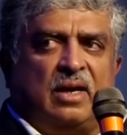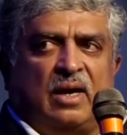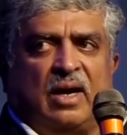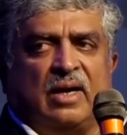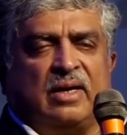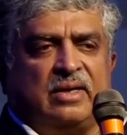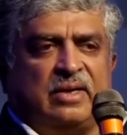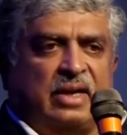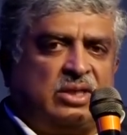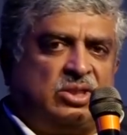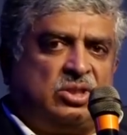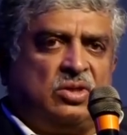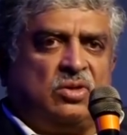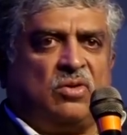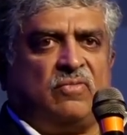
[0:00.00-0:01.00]

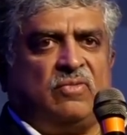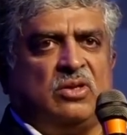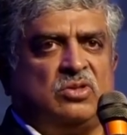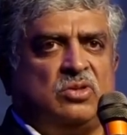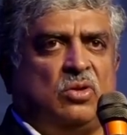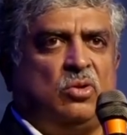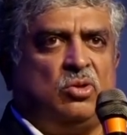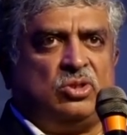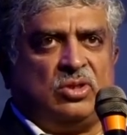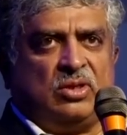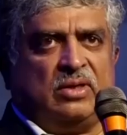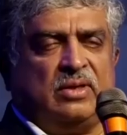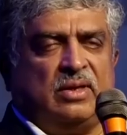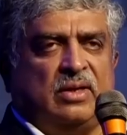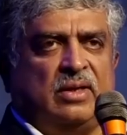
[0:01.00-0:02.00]
architecture of the
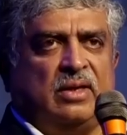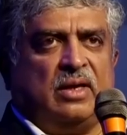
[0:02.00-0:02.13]
solution